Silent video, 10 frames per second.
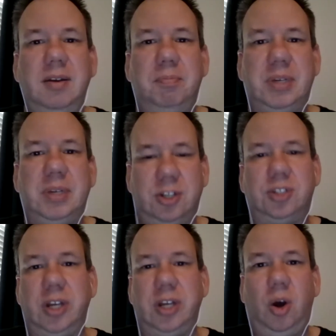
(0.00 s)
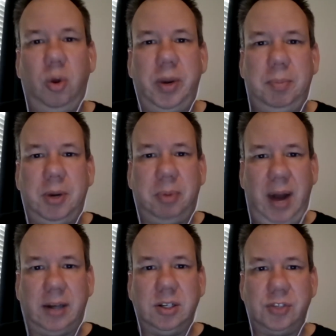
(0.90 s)
potentially could open up your
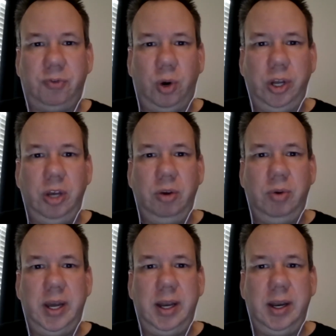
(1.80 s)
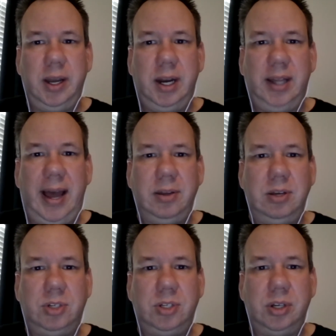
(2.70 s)
practice for you and allow
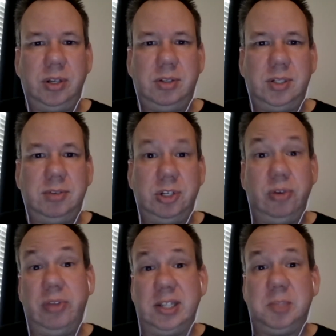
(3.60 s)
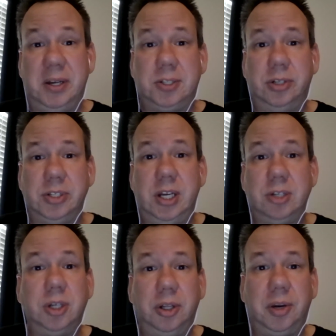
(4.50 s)
you to do that
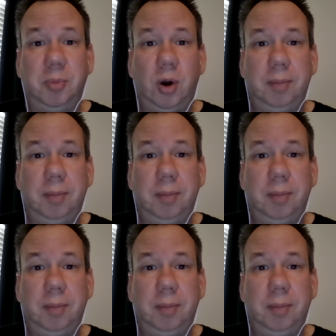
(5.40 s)
specialization a little more.